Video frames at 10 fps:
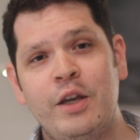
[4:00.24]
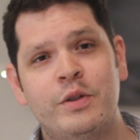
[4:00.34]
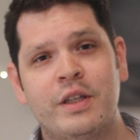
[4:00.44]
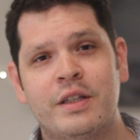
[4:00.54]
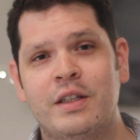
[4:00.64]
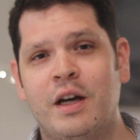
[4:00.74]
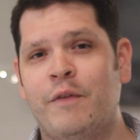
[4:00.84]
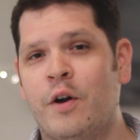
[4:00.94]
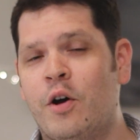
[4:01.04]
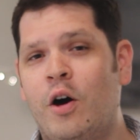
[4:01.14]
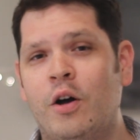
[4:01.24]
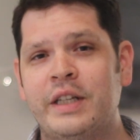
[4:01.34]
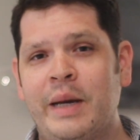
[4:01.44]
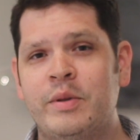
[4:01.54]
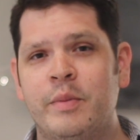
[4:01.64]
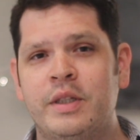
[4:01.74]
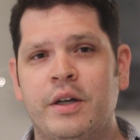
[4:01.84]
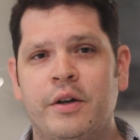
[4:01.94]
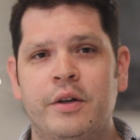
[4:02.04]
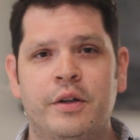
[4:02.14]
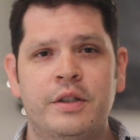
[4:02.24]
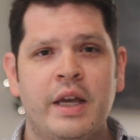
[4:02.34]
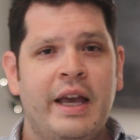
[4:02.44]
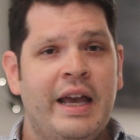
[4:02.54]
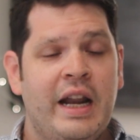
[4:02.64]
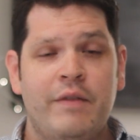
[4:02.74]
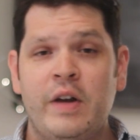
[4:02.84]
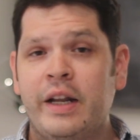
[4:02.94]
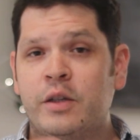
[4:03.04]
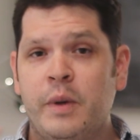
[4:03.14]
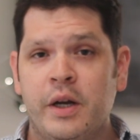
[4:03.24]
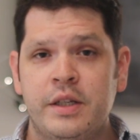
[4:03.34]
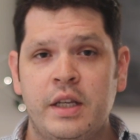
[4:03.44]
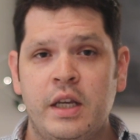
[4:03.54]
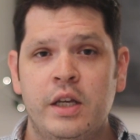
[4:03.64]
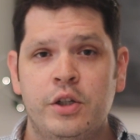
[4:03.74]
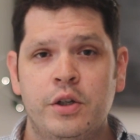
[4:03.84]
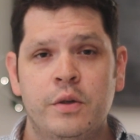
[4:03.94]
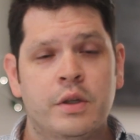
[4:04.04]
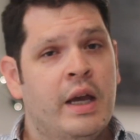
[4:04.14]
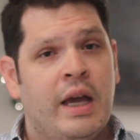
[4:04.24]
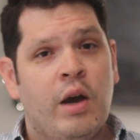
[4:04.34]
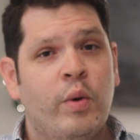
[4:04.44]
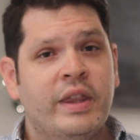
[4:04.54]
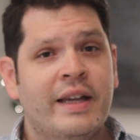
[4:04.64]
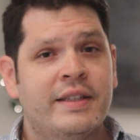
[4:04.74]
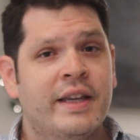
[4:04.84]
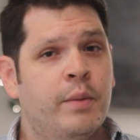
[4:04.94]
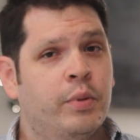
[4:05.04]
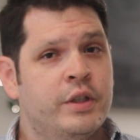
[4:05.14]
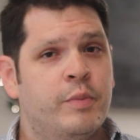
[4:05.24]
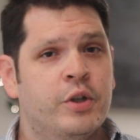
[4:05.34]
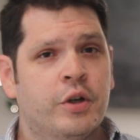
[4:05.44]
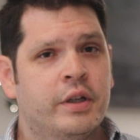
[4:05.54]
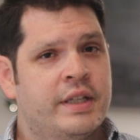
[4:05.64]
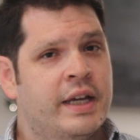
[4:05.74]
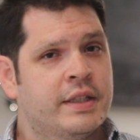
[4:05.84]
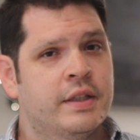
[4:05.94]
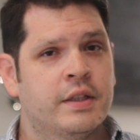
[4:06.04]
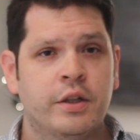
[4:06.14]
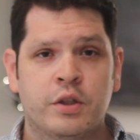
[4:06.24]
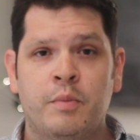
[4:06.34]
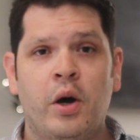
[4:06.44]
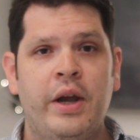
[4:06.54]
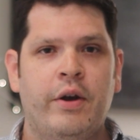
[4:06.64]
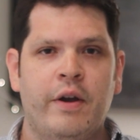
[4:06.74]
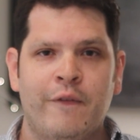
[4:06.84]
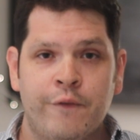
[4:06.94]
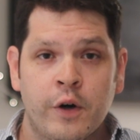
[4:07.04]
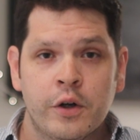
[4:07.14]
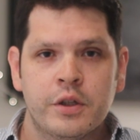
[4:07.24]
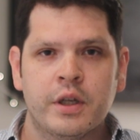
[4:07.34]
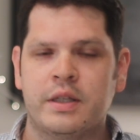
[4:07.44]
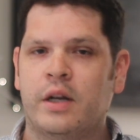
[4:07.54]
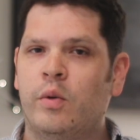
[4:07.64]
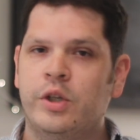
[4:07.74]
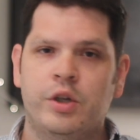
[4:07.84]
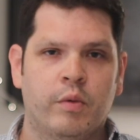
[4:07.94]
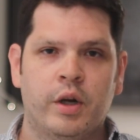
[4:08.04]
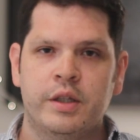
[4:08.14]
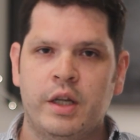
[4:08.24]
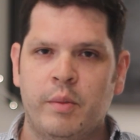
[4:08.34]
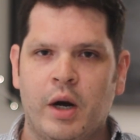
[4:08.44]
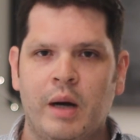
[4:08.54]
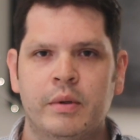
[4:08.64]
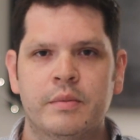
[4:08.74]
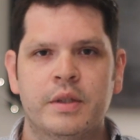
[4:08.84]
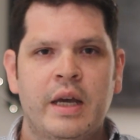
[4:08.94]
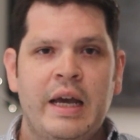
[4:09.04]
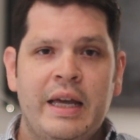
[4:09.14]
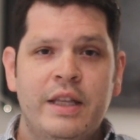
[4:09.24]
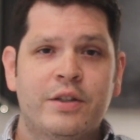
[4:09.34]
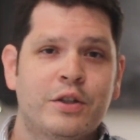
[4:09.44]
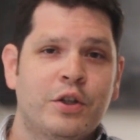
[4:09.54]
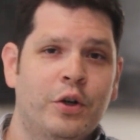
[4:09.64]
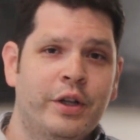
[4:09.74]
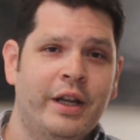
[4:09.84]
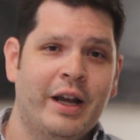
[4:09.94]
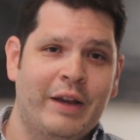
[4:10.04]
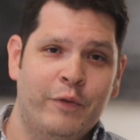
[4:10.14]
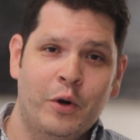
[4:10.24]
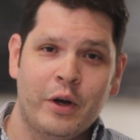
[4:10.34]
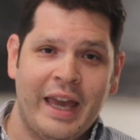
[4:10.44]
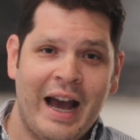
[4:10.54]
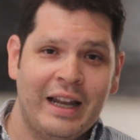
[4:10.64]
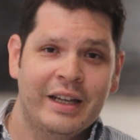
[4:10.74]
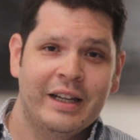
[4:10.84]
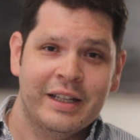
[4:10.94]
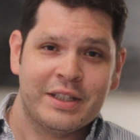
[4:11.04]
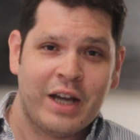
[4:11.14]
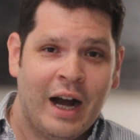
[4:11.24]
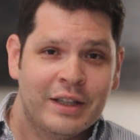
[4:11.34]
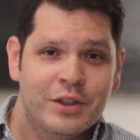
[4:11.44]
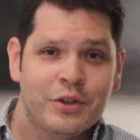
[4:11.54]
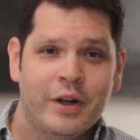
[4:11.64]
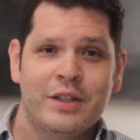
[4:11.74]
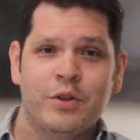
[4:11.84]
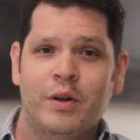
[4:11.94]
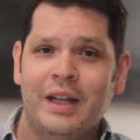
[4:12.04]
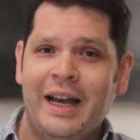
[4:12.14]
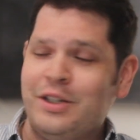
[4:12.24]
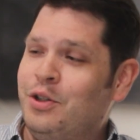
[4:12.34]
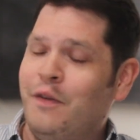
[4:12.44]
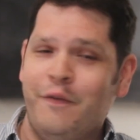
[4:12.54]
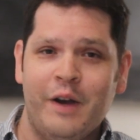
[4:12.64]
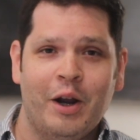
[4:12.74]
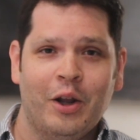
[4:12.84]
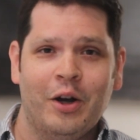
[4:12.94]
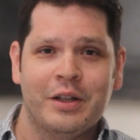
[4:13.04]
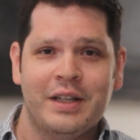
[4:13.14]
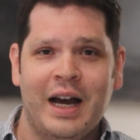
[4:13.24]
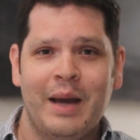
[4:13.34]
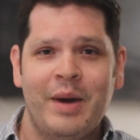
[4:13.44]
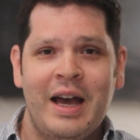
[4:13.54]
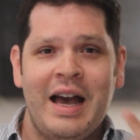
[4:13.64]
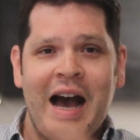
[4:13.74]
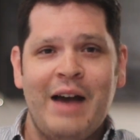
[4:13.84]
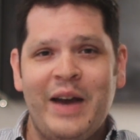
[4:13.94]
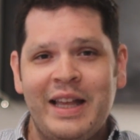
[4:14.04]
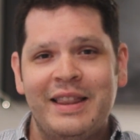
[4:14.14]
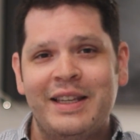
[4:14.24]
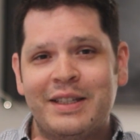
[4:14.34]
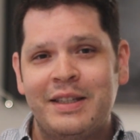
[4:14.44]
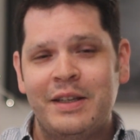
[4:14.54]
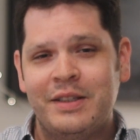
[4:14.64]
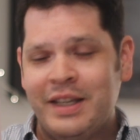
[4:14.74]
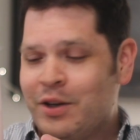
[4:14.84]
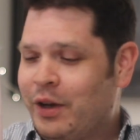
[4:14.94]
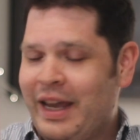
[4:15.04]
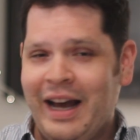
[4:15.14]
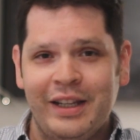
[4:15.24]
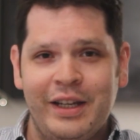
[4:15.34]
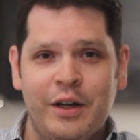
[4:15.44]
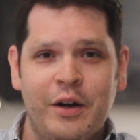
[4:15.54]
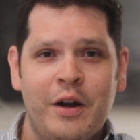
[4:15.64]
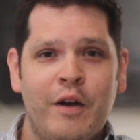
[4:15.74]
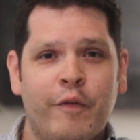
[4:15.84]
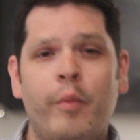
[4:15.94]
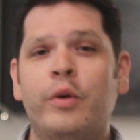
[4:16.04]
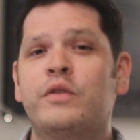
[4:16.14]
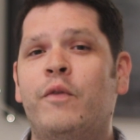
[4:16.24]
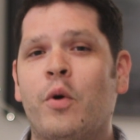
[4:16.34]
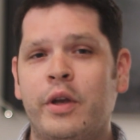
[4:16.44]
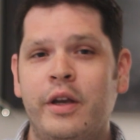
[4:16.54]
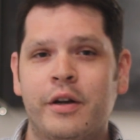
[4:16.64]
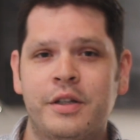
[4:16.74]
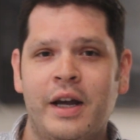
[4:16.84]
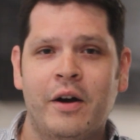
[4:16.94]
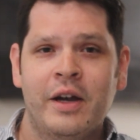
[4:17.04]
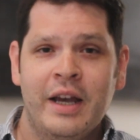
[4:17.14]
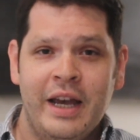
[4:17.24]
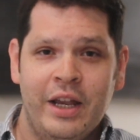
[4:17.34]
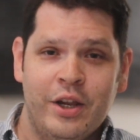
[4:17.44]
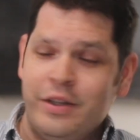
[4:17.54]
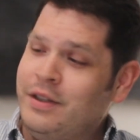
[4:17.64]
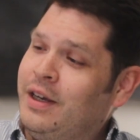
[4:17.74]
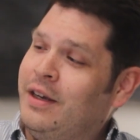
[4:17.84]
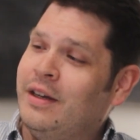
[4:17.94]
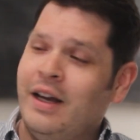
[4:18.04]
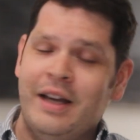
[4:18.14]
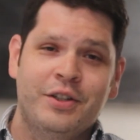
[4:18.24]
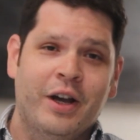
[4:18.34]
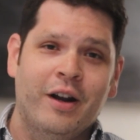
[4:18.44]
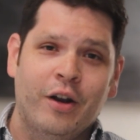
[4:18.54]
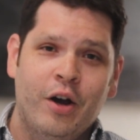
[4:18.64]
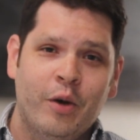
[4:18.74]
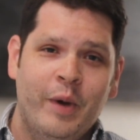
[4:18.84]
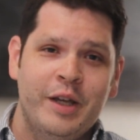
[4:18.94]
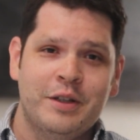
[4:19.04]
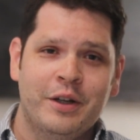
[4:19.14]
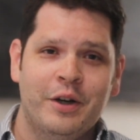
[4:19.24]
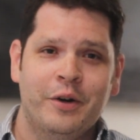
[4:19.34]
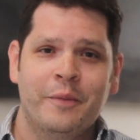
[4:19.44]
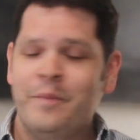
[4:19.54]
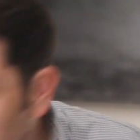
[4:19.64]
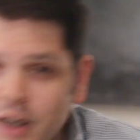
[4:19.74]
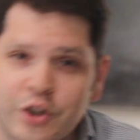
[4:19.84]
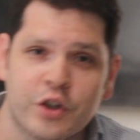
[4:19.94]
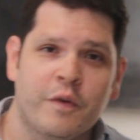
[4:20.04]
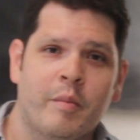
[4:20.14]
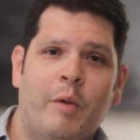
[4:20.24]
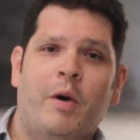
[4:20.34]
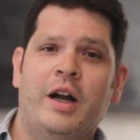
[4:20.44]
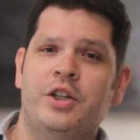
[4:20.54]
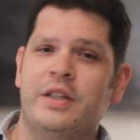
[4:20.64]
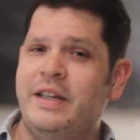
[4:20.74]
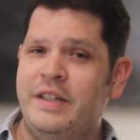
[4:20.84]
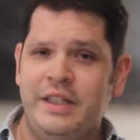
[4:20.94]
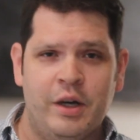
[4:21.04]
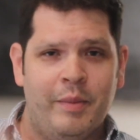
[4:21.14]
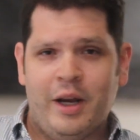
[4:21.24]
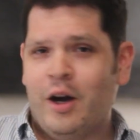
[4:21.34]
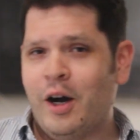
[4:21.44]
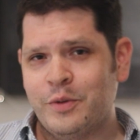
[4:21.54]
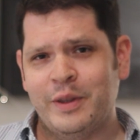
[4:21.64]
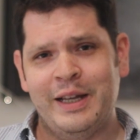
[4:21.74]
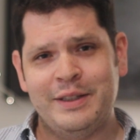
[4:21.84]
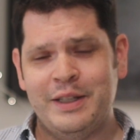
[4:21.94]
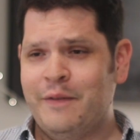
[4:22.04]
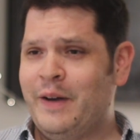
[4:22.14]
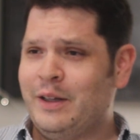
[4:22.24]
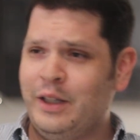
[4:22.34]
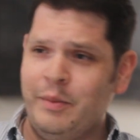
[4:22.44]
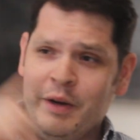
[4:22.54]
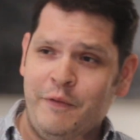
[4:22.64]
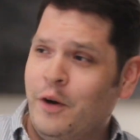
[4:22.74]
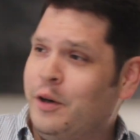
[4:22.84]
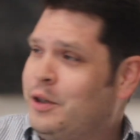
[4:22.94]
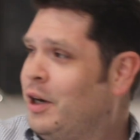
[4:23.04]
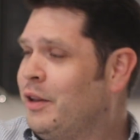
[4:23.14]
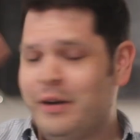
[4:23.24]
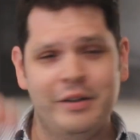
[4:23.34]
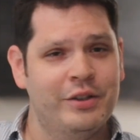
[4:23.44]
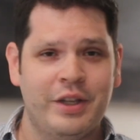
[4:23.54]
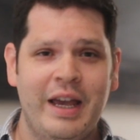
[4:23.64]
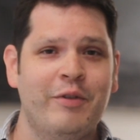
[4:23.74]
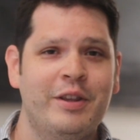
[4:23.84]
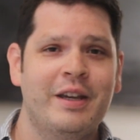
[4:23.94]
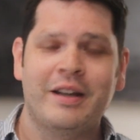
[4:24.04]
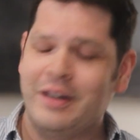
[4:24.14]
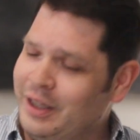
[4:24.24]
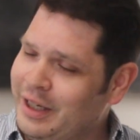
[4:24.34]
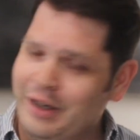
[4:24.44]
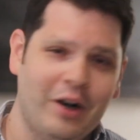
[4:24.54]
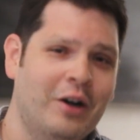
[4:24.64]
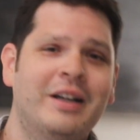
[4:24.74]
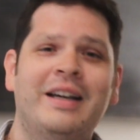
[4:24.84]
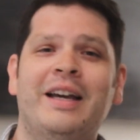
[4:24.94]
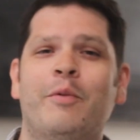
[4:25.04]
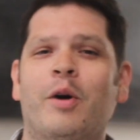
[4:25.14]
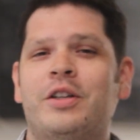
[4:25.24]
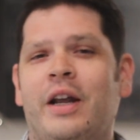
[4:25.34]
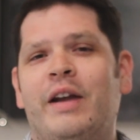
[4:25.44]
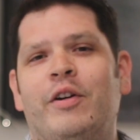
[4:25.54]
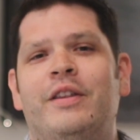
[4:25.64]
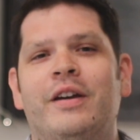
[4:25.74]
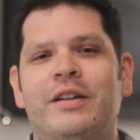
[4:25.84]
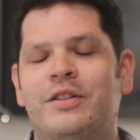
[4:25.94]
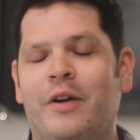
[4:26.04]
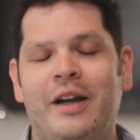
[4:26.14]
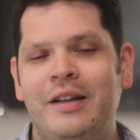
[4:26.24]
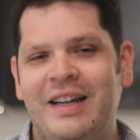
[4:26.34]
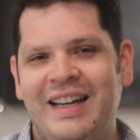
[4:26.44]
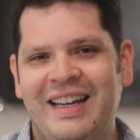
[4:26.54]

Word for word: use this stuff on all types of materials, and I've not experienced any issues. With that said, please be sure to test this in a small area first, because I don't want you to run into any problems. And this is sold in a full gallon. It's concentrate, so it'll last you a very long time. I've had this single gallon here for almost four years now, and you can see I still got a long ways to go. Not just for my watches, I detail my cars with that stuff. I clean my furniture, other, just everything, clean it all. It works on everything, it's great.